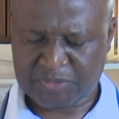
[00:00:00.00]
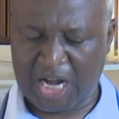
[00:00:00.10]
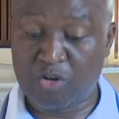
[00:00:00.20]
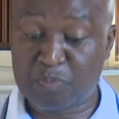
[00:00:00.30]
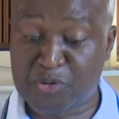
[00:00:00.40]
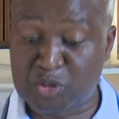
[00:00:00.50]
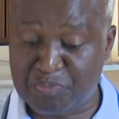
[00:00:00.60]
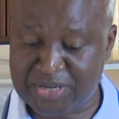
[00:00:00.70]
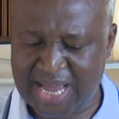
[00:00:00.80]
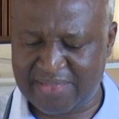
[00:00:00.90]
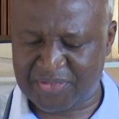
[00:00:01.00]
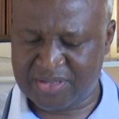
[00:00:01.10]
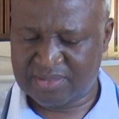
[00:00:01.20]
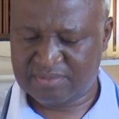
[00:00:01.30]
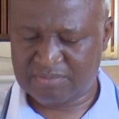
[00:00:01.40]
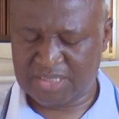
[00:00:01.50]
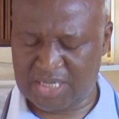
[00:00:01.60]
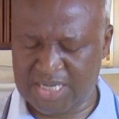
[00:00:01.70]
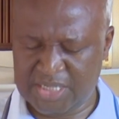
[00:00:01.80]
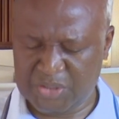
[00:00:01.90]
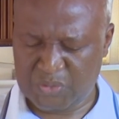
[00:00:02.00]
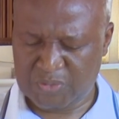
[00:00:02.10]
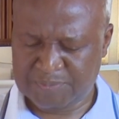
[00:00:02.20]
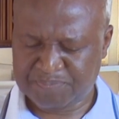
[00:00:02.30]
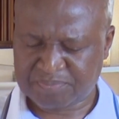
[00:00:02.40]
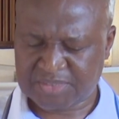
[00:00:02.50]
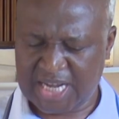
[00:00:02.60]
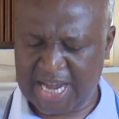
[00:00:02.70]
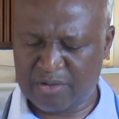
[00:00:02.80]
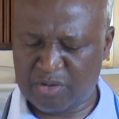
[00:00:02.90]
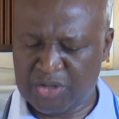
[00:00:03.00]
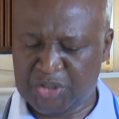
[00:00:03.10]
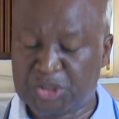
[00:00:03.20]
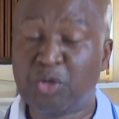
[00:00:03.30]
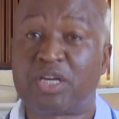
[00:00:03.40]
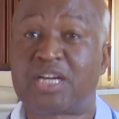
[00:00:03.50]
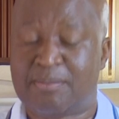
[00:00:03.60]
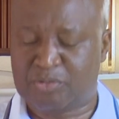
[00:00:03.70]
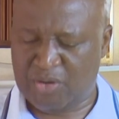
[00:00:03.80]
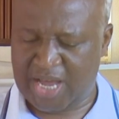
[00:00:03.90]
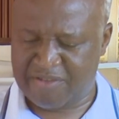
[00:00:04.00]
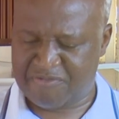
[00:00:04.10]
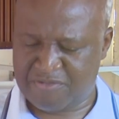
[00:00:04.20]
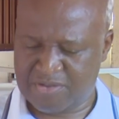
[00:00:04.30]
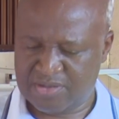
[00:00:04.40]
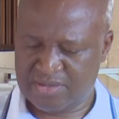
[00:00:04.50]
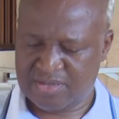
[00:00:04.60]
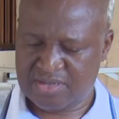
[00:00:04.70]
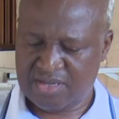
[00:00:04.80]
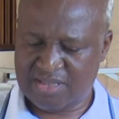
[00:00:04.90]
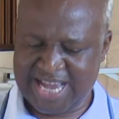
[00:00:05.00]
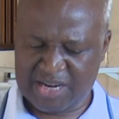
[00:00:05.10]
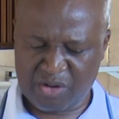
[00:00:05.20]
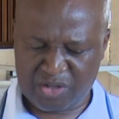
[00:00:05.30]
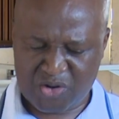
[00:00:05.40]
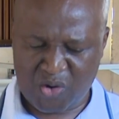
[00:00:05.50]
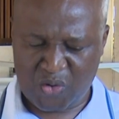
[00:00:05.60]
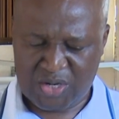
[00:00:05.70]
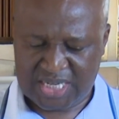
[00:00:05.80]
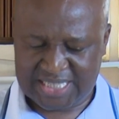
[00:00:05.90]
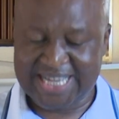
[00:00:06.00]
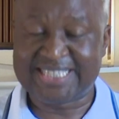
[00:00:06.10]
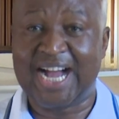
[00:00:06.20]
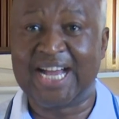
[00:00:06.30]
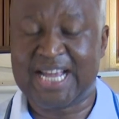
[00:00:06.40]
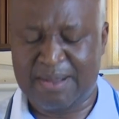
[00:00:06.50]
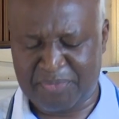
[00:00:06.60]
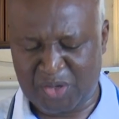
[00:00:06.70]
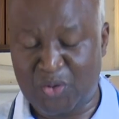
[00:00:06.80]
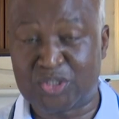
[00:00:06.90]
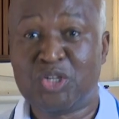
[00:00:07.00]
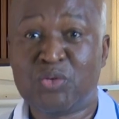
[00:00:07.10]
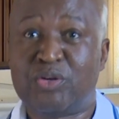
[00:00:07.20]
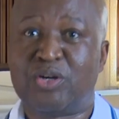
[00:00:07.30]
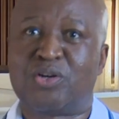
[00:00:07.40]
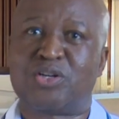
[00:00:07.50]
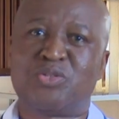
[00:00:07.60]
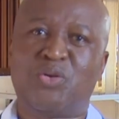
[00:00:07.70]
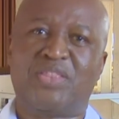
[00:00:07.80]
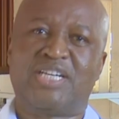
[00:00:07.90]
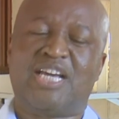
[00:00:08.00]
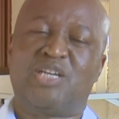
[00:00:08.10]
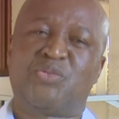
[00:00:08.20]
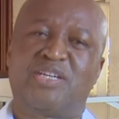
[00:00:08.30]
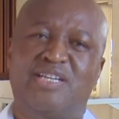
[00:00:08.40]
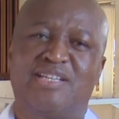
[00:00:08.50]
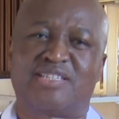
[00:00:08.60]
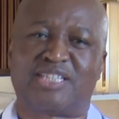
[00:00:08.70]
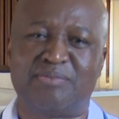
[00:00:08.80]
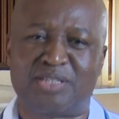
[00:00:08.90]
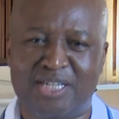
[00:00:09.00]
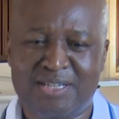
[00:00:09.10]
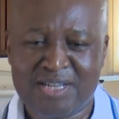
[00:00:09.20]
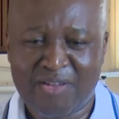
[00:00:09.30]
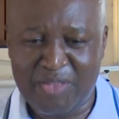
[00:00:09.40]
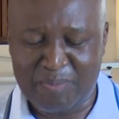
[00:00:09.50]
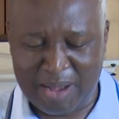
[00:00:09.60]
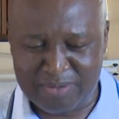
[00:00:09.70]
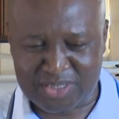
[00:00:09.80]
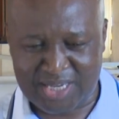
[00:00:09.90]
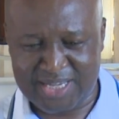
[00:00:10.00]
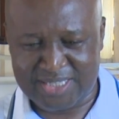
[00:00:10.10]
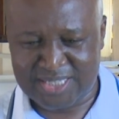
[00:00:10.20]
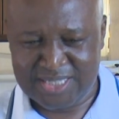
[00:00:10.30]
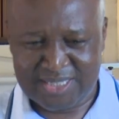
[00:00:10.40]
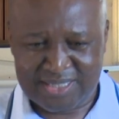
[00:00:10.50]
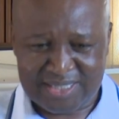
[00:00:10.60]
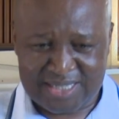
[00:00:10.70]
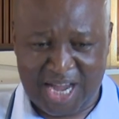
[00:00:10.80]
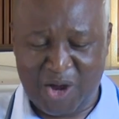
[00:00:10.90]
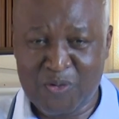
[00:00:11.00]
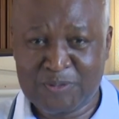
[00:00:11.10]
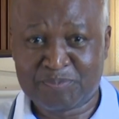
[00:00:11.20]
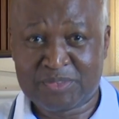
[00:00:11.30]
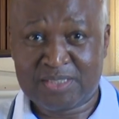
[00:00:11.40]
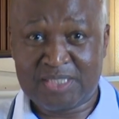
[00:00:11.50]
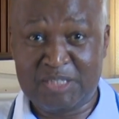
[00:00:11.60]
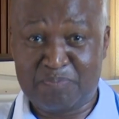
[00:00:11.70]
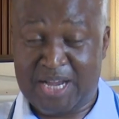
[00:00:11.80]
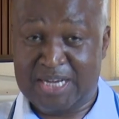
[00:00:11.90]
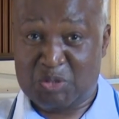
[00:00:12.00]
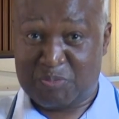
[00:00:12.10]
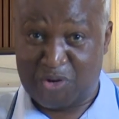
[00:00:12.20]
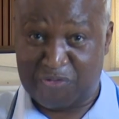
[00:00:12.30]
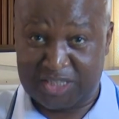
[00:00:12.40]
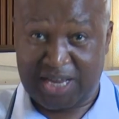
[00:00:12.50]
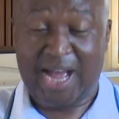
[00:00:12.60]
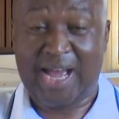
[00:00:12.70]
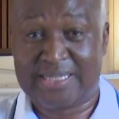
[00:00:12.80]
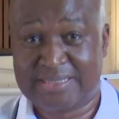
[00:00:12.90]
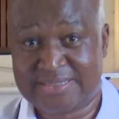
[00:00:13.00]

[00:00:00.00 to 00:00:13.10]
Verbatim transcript: I will put breath in you, and you will come to life. Then you will know that I am the Lord. We all know that as we read the scripture, the Bible says, Now he began to prophesy,